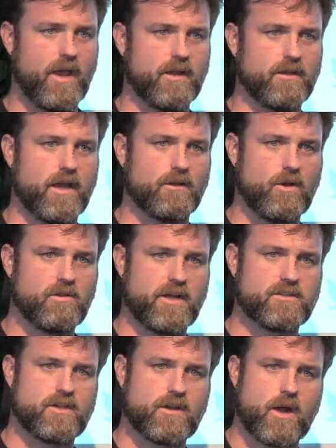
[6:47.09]
And low
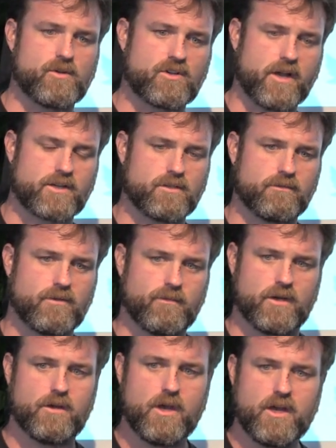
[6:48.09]
latency garbage collection
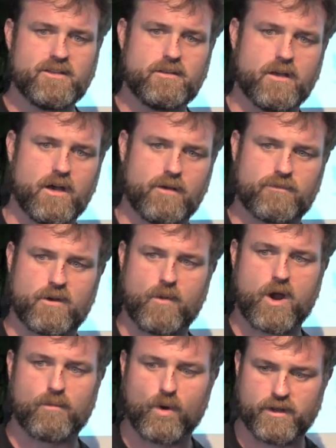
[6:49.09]
from
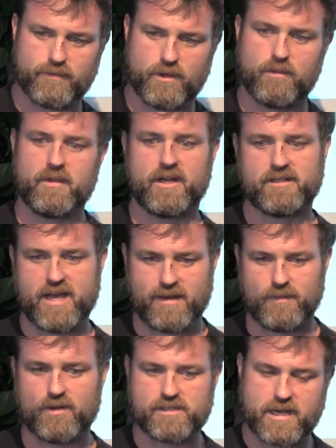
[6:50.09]
our point of view, meaning
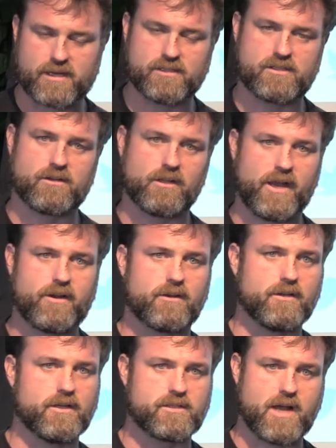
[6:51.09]
10 milliseconds or
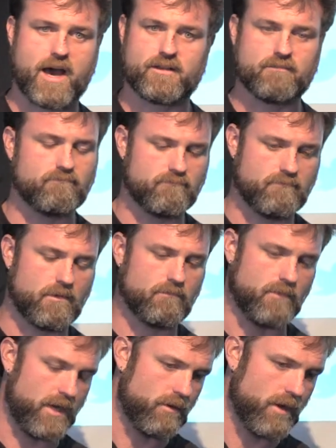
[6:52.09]
later, is not,
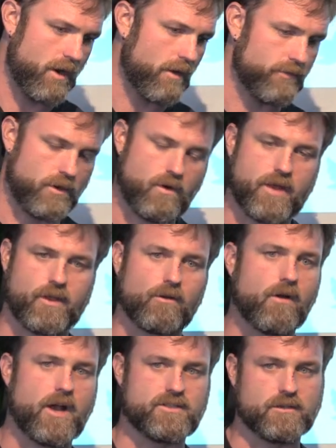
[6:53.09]
in our view, on the
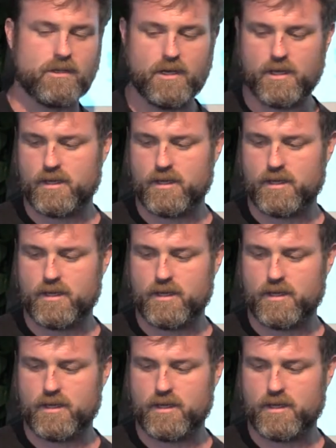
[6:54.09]
horizon.